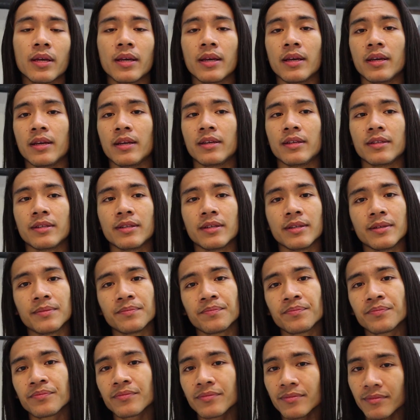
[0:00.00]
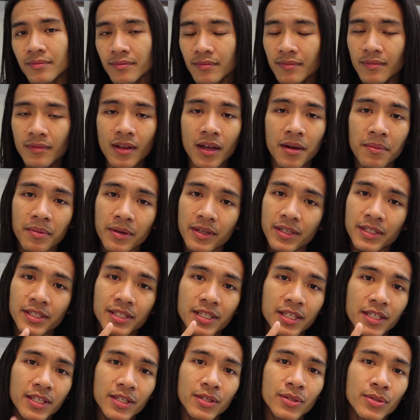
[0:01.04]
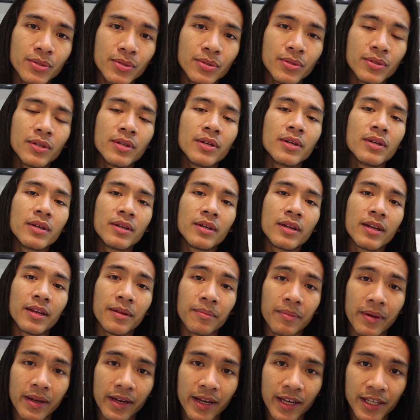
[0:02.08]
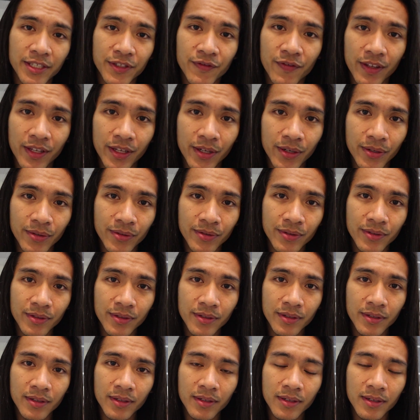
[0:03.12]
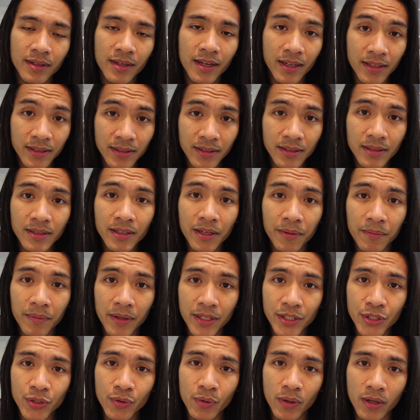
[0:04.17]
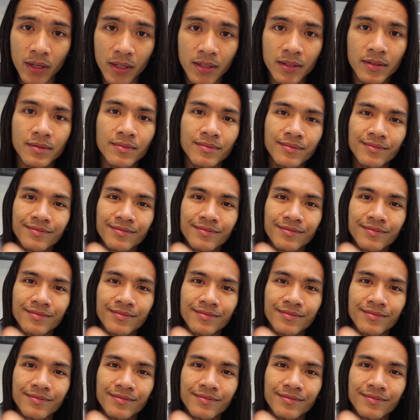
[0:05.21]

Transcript: And I'm gonna see you in my next video. Guys, God bless you all.